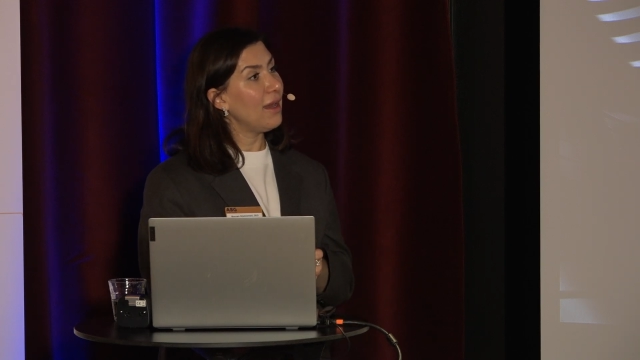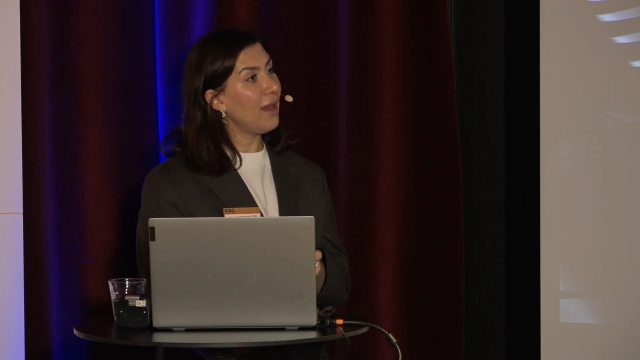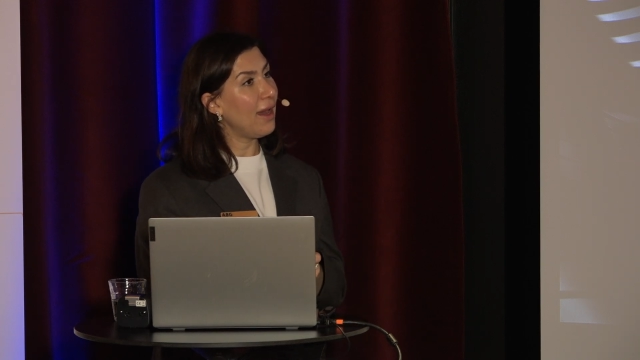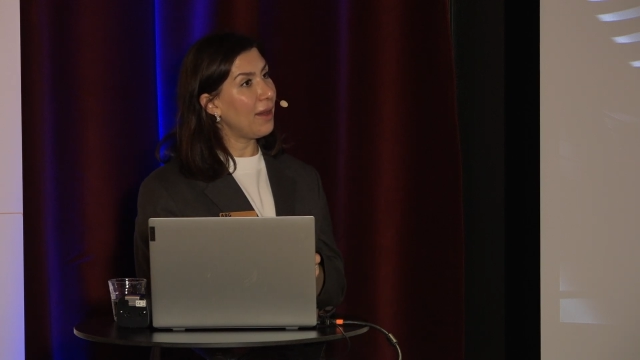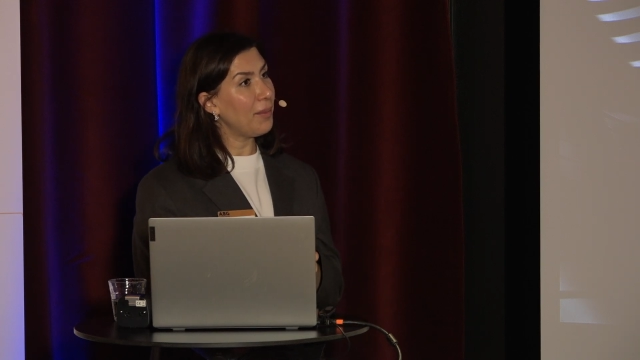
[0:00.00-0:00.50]

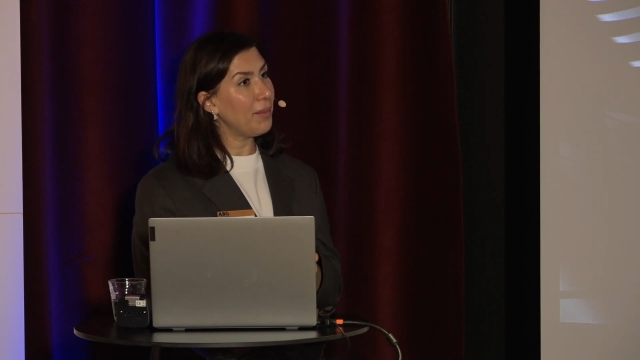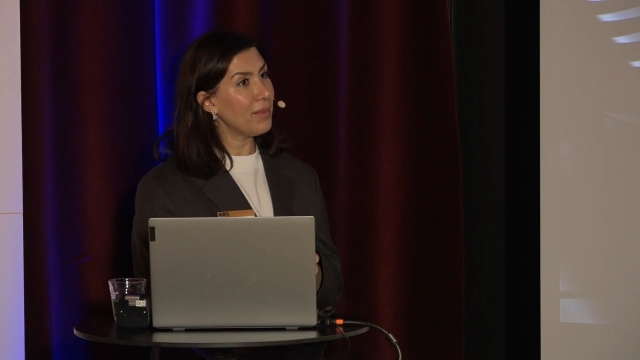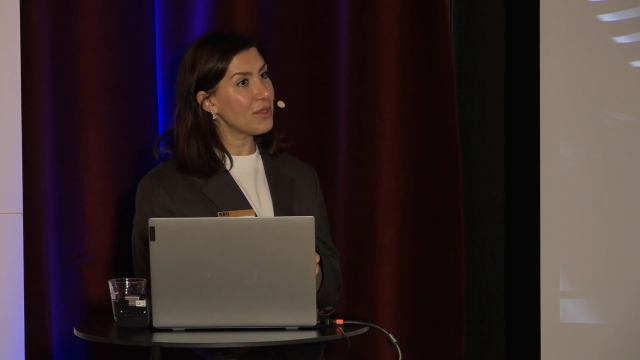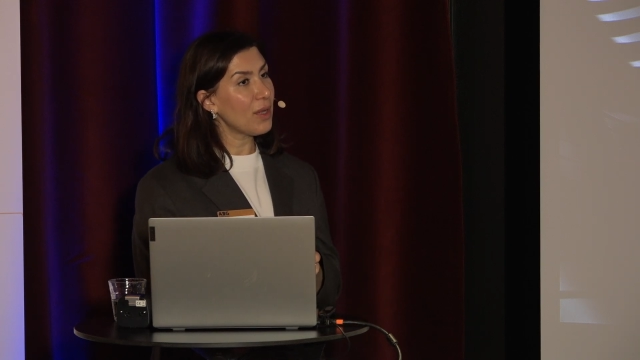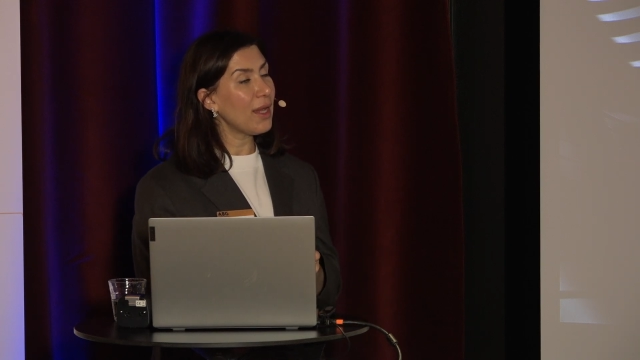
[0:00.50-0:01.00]
And
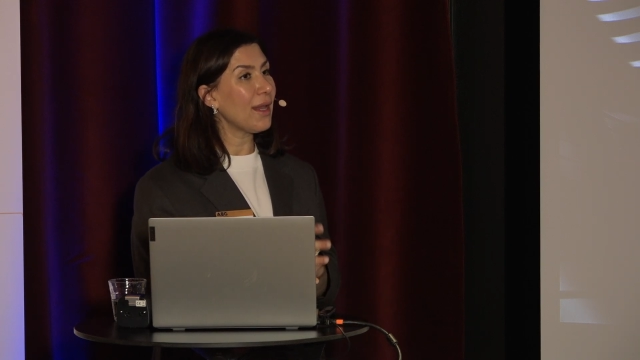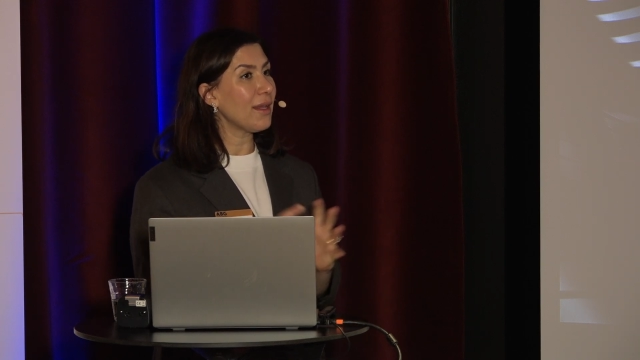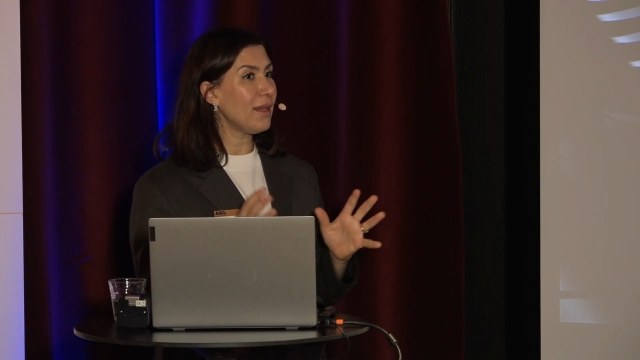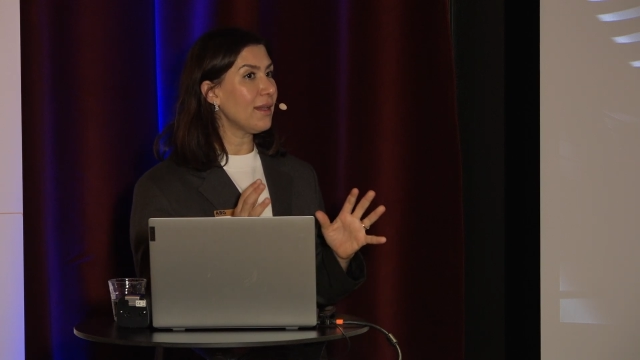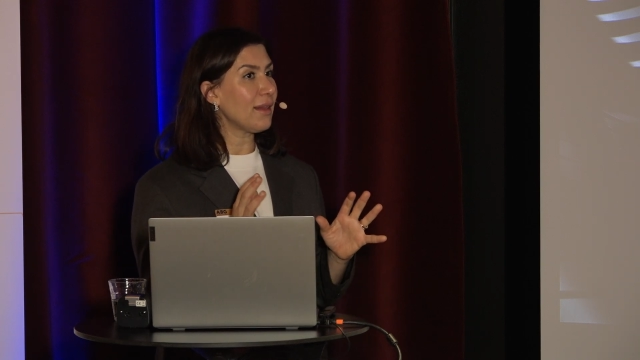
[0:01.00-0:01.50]
I
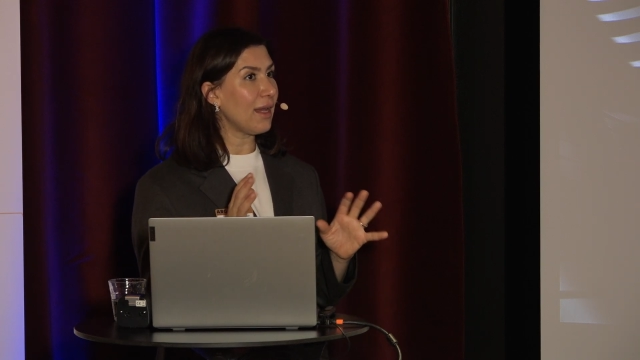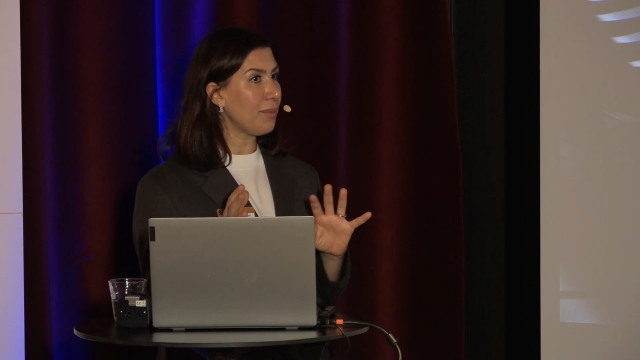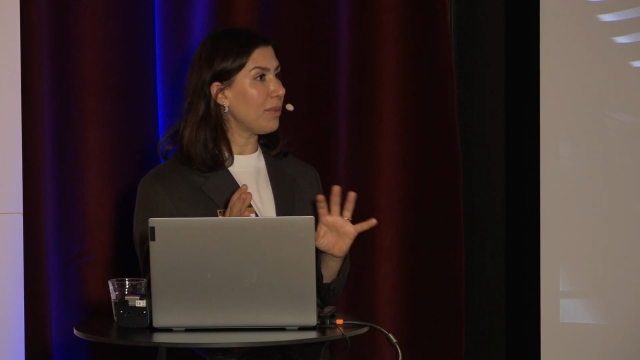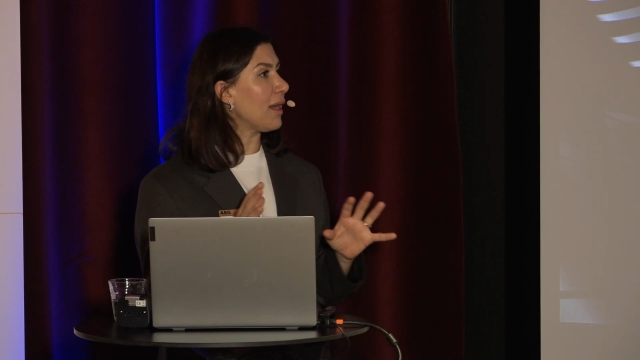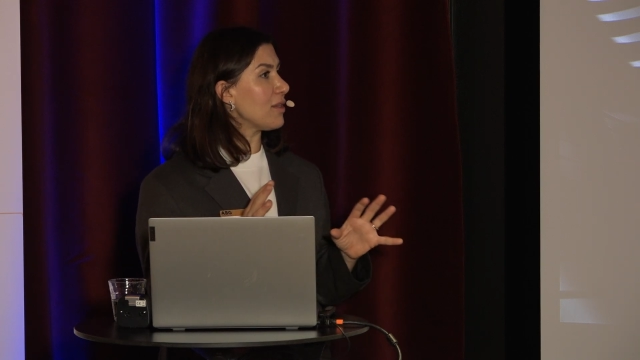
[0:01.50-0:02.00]
think that
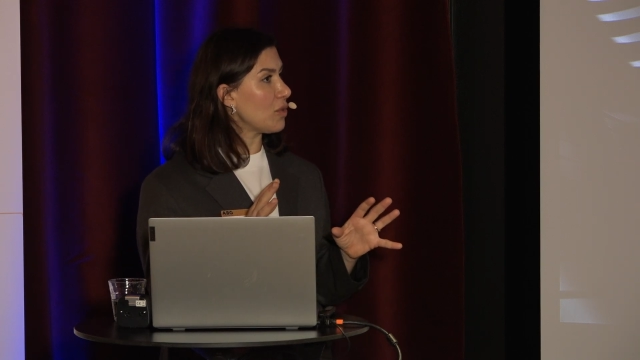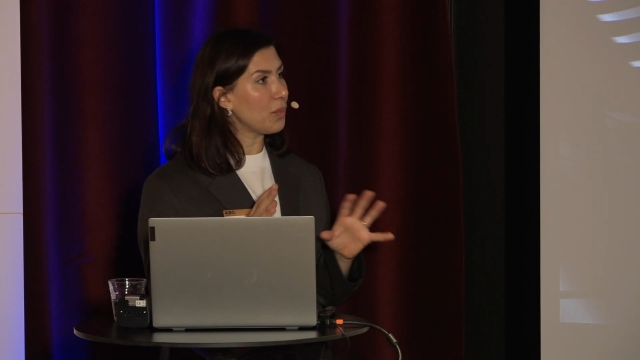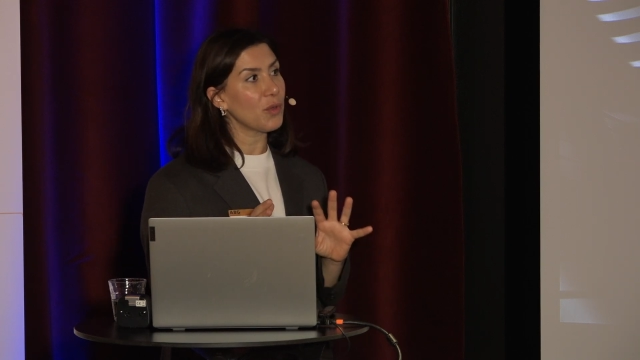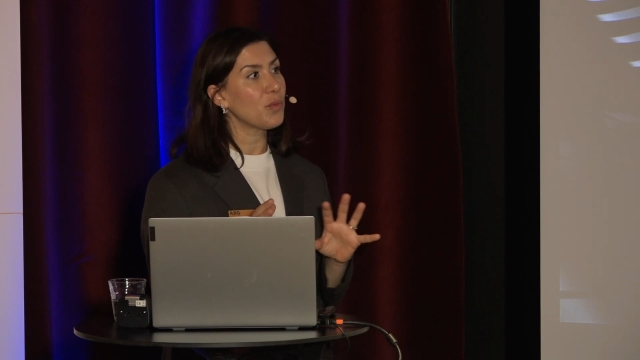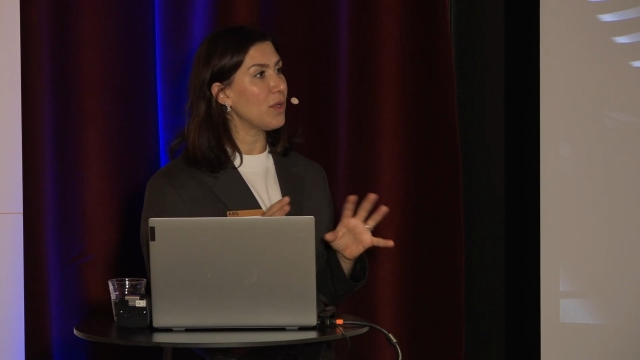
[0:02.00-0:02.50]
applies to
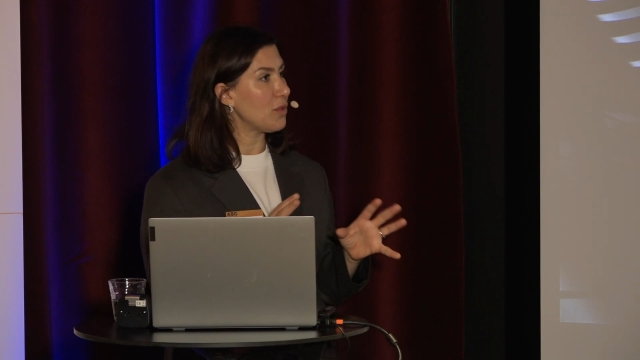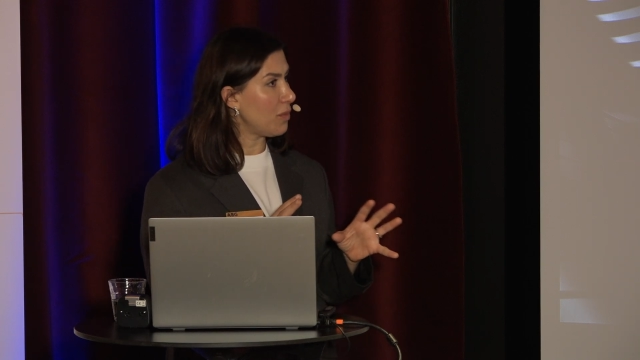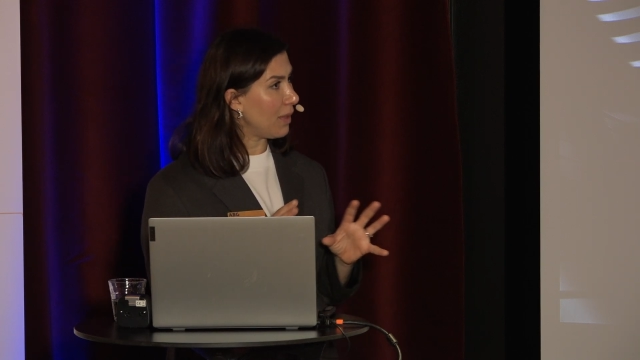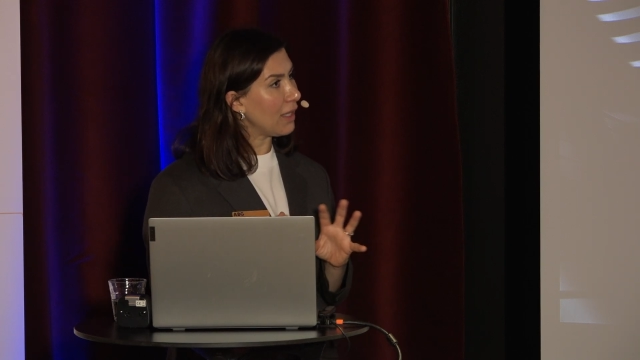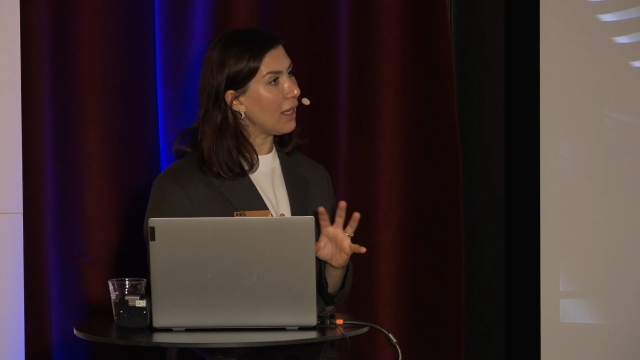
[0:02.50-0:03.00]
both
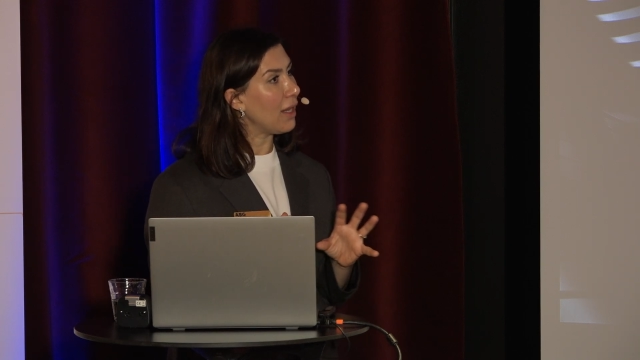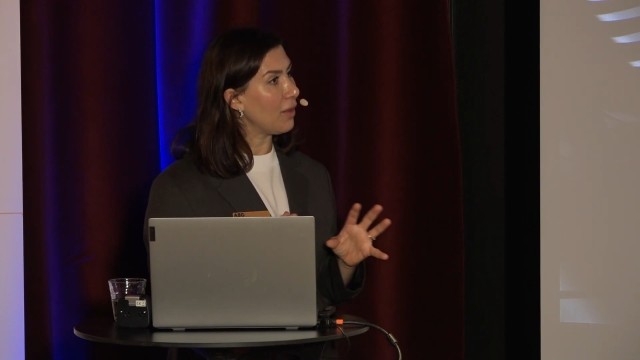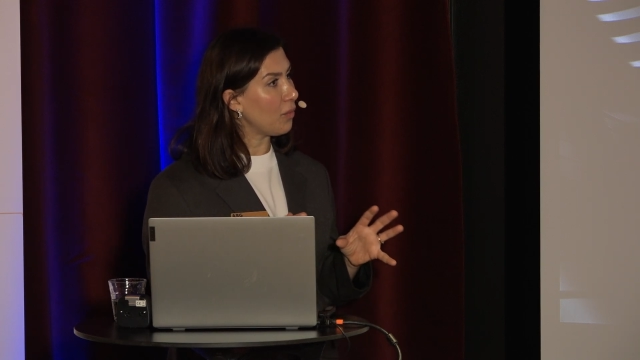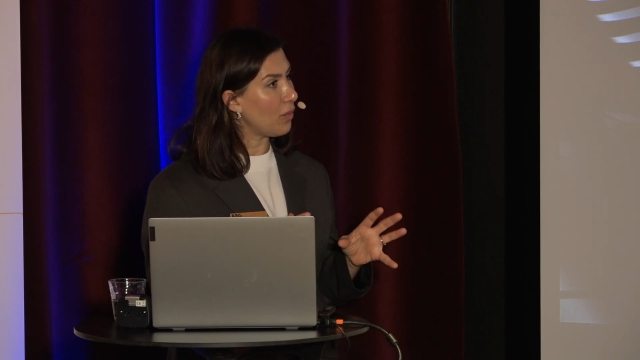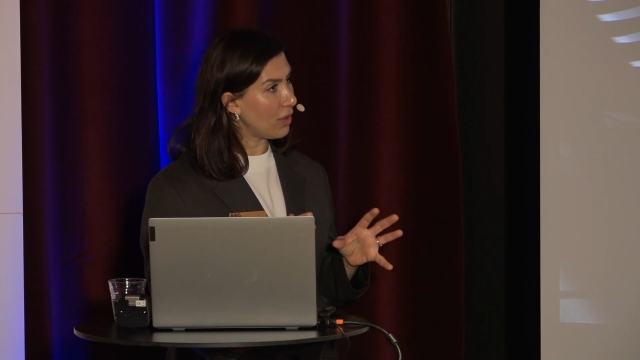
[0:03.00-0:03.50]
one-to-many
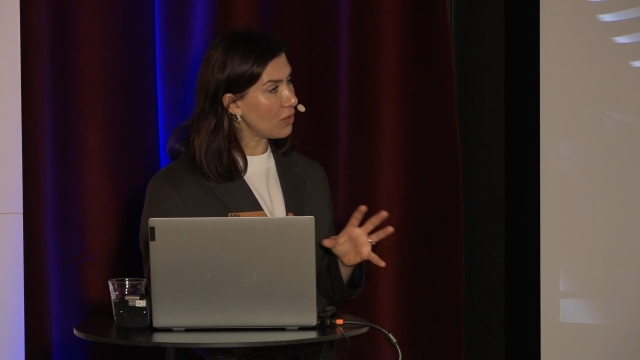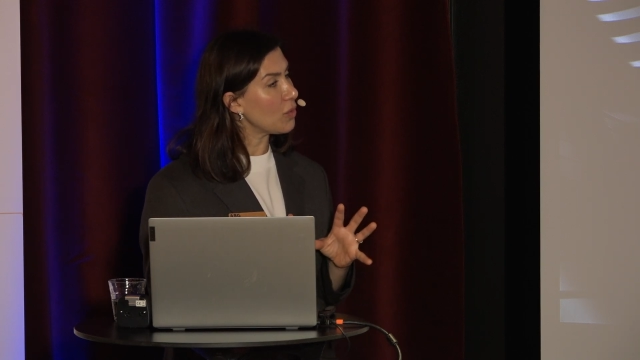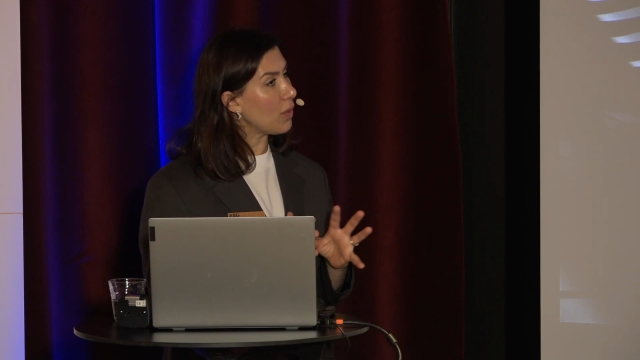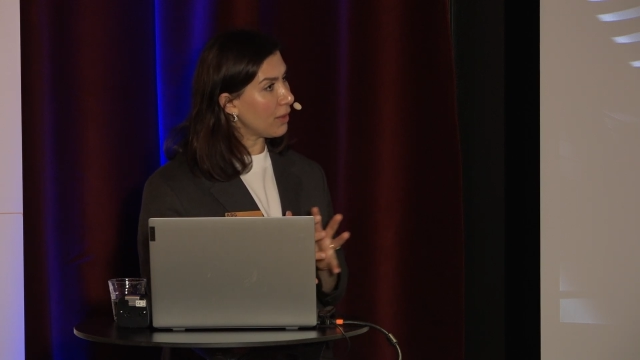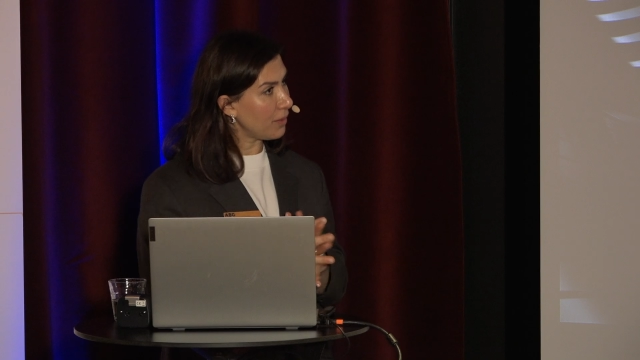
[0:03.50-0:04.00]
and
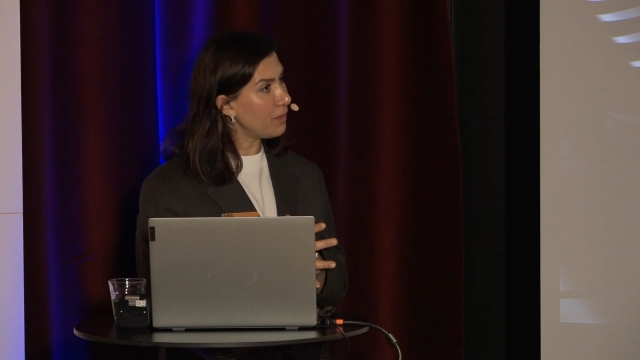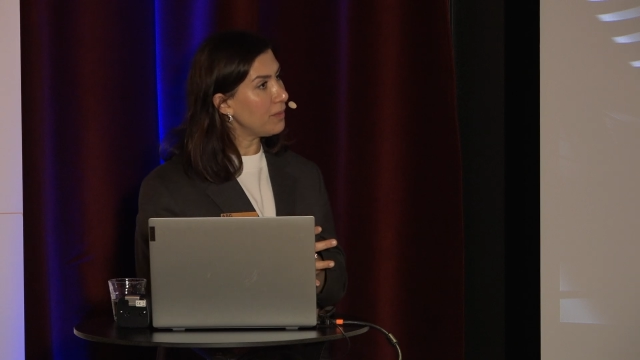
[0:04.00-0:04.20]
one-to-one.